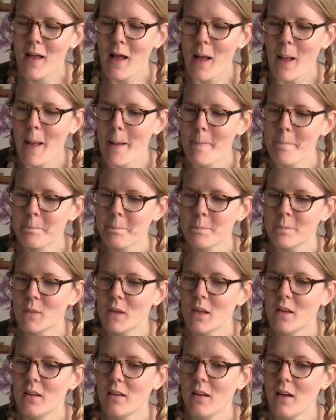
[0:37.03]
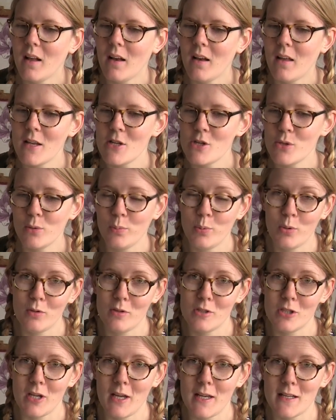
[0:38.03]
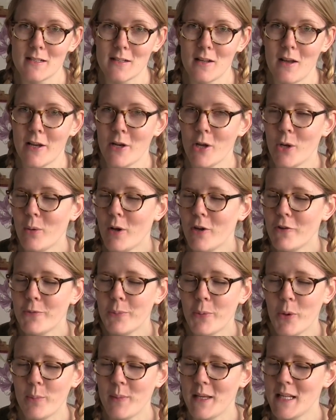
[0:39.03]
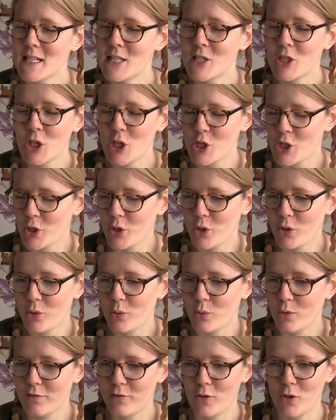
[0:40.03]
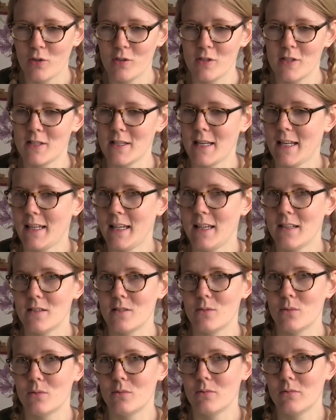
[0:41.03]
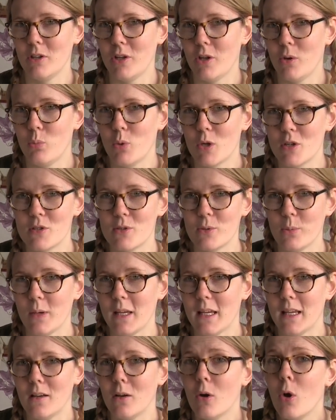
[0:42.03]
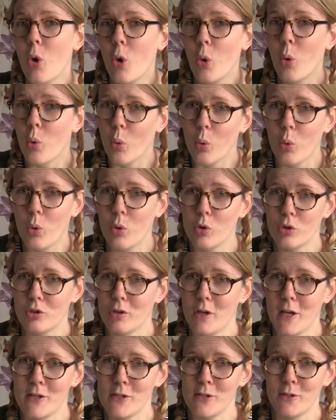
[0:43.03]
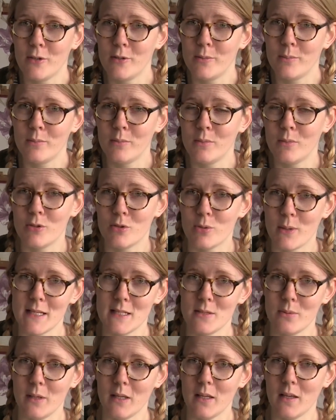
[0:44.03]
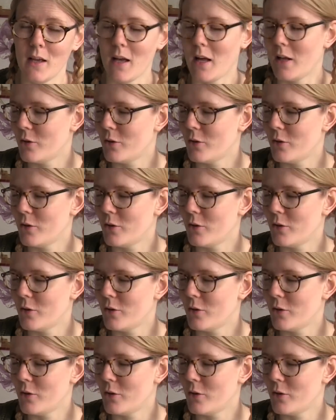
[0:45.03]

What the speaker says: And I do apologise. I know I've promised to do vlogs at least, once a week, or try and do them twice a week.